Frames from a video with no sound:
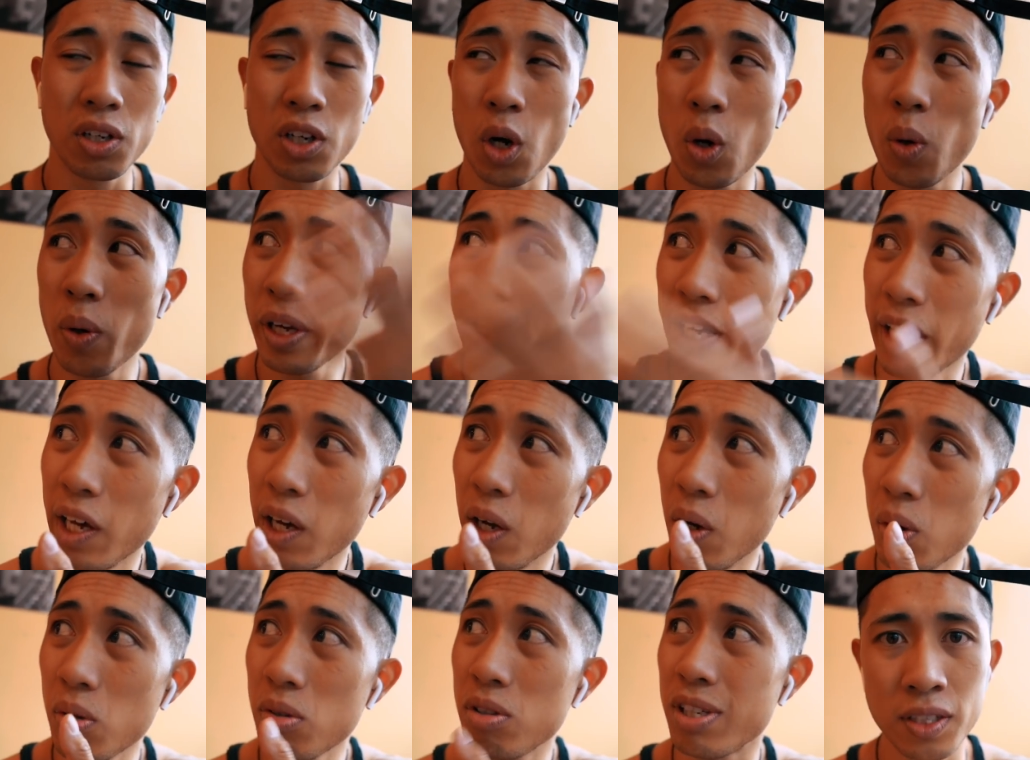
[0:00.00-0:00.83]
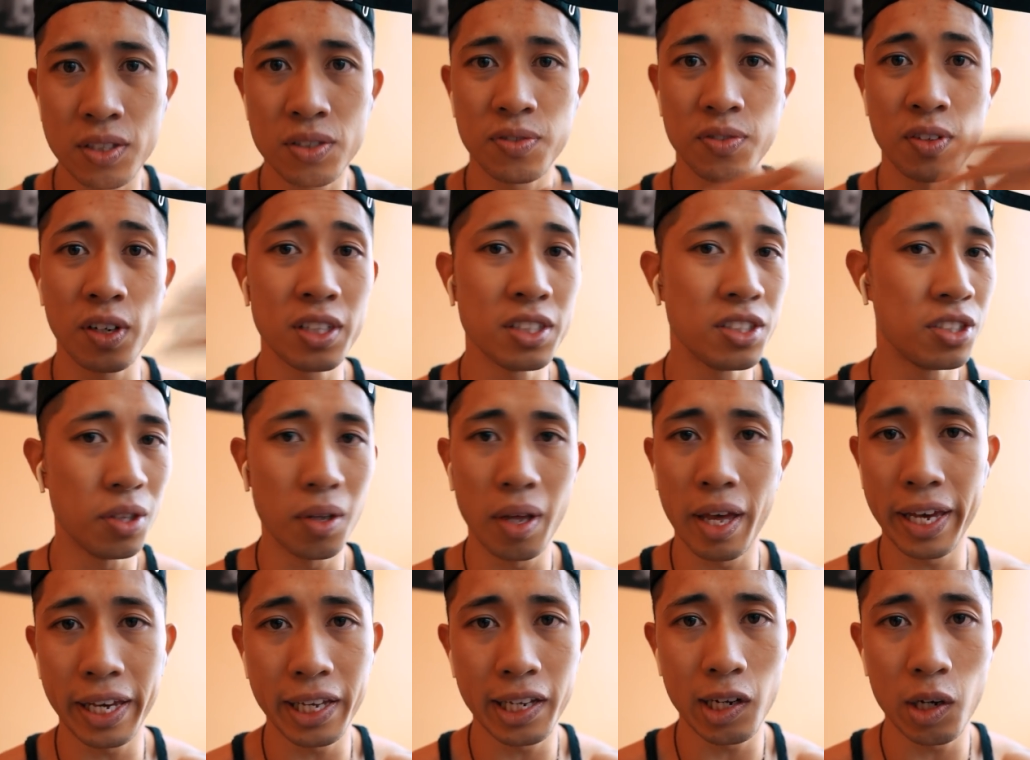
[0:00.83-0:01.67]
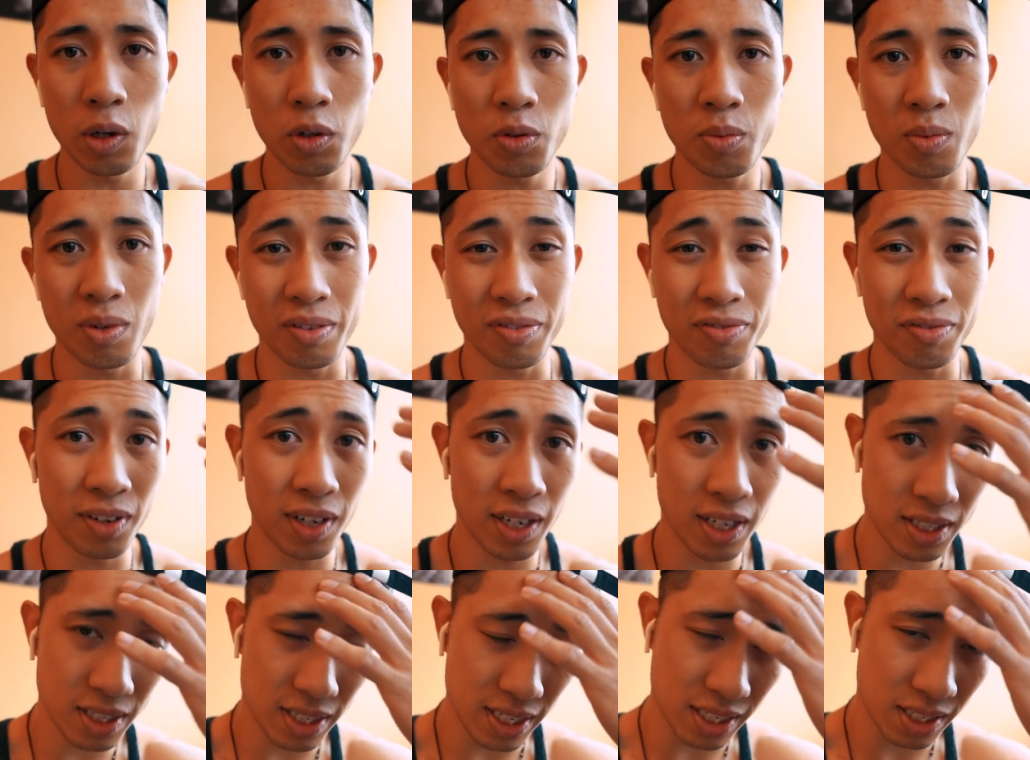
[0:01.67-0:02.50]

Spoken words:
going out, it's fun still hanging out with my friends.